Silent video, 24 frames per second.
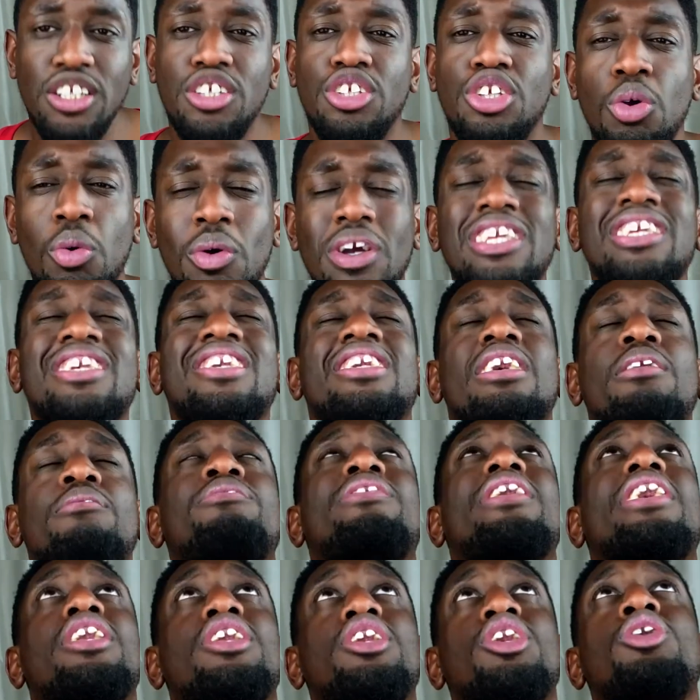Doing
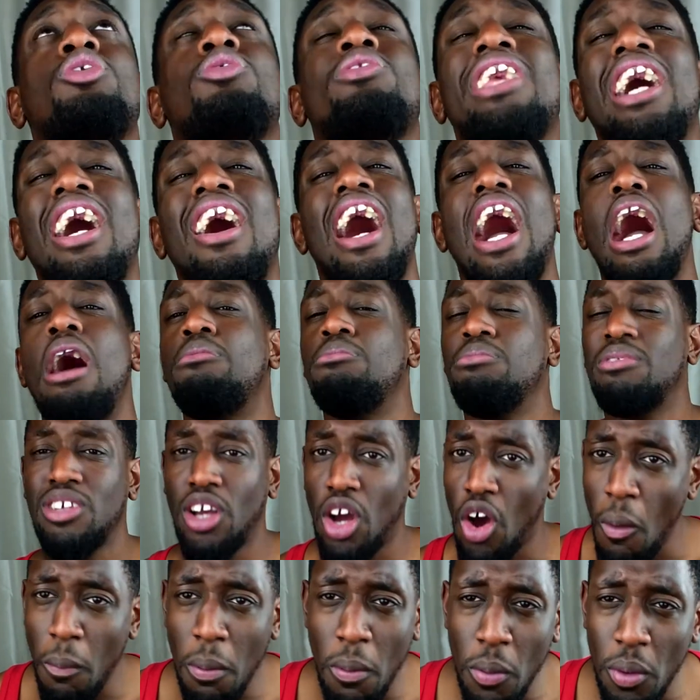something new. Now, I'm
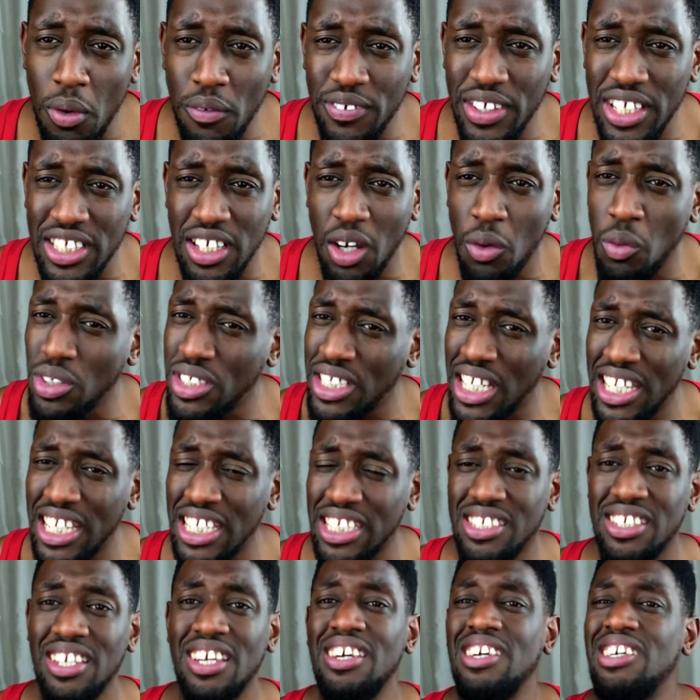culpable of this. I always say
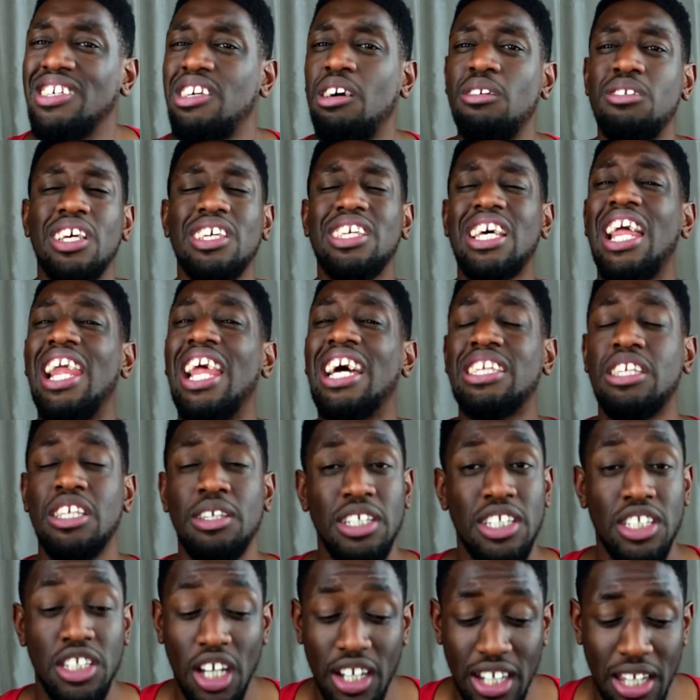this. Sometimes I like to
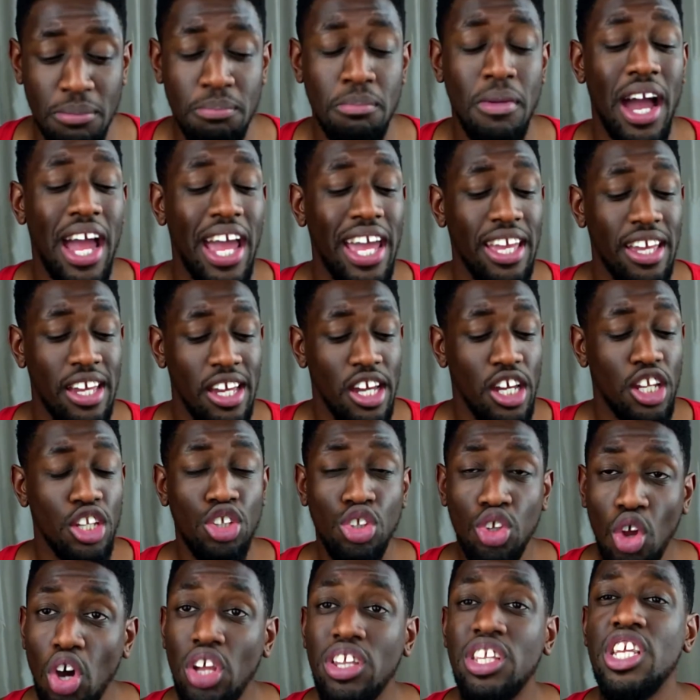be stuck in my
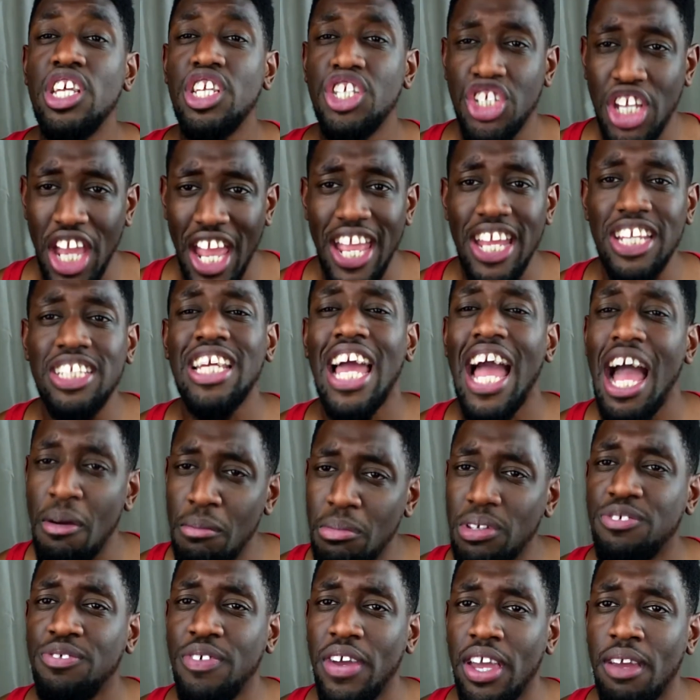non-change
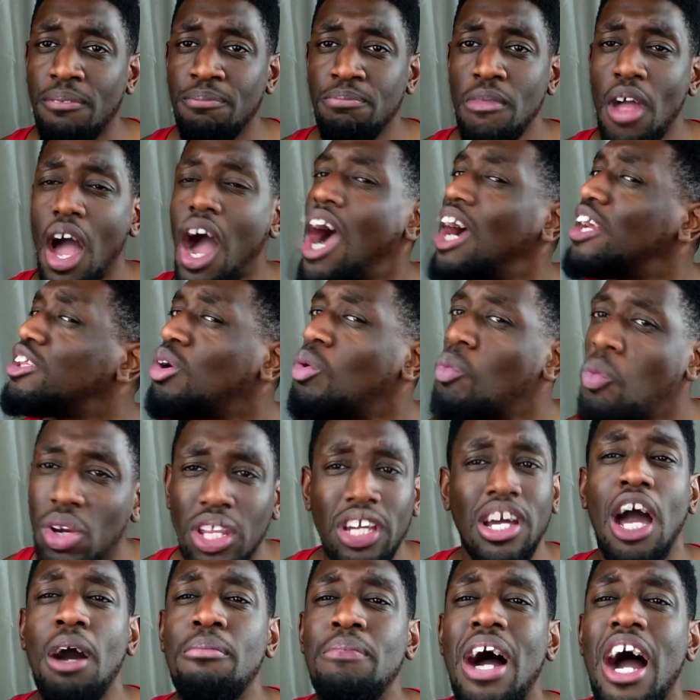atmosphere. I don't want
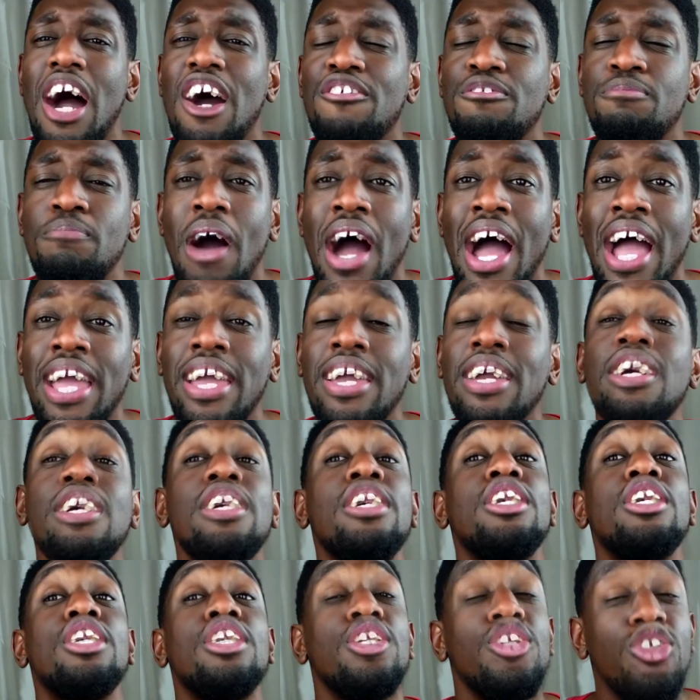to come out of my
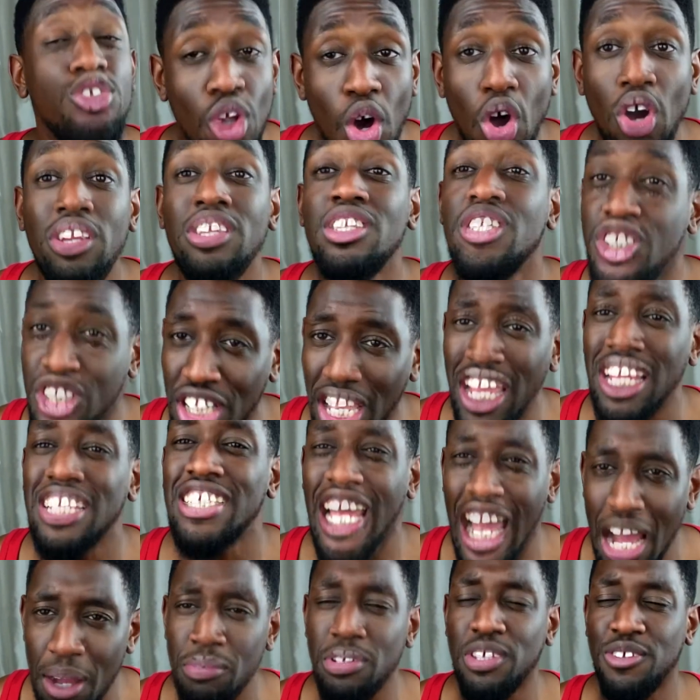non-change
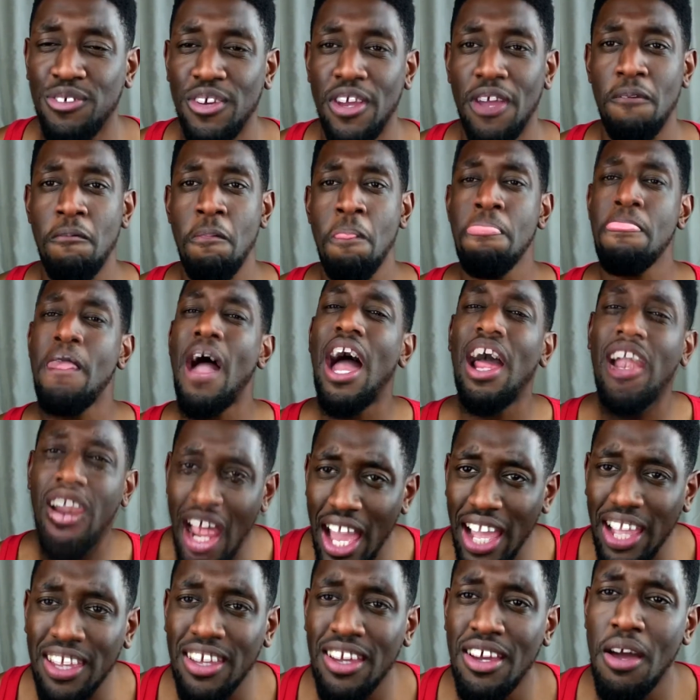atmosphere. I
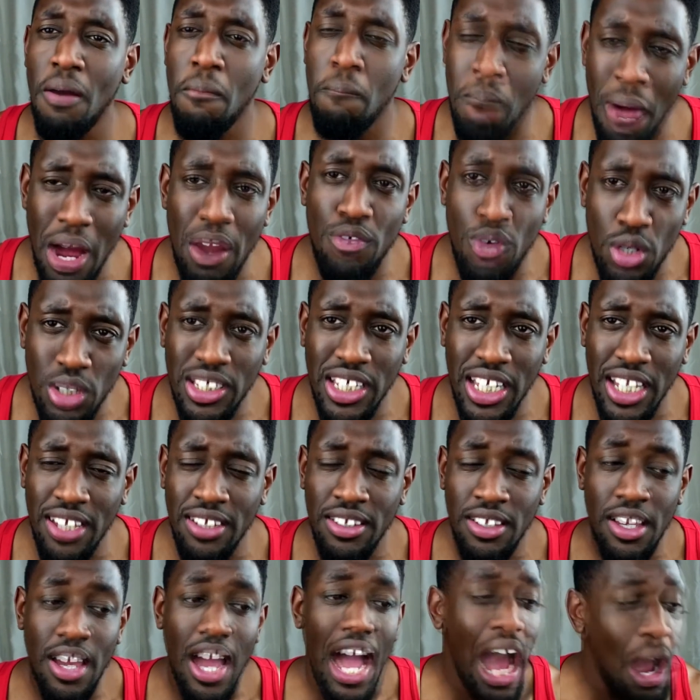like my
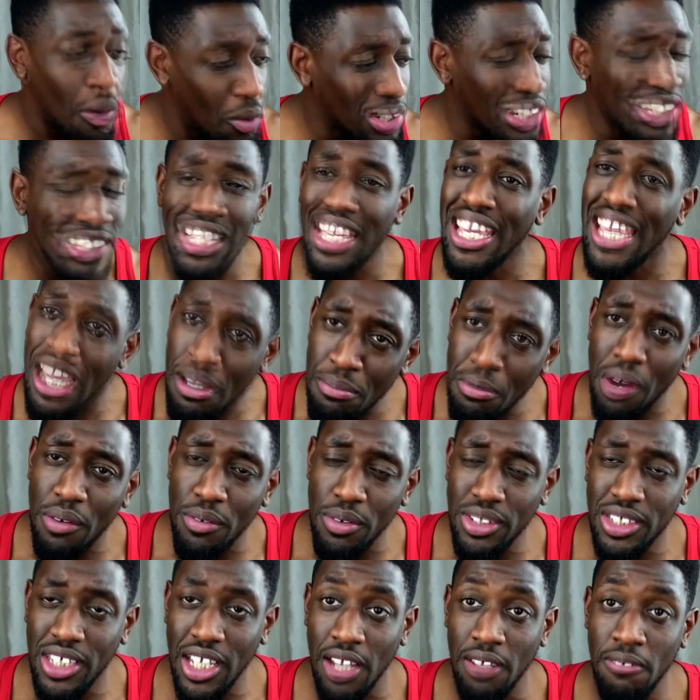routine. I want to stay in my
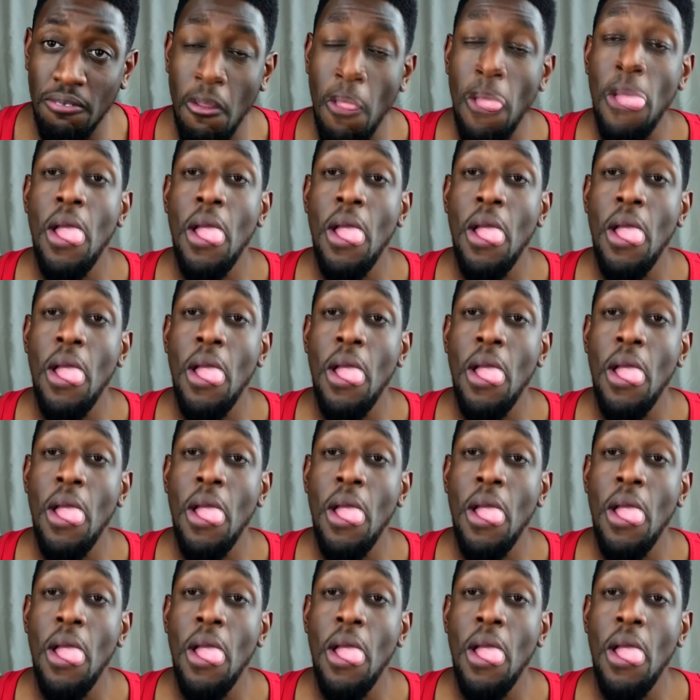routine.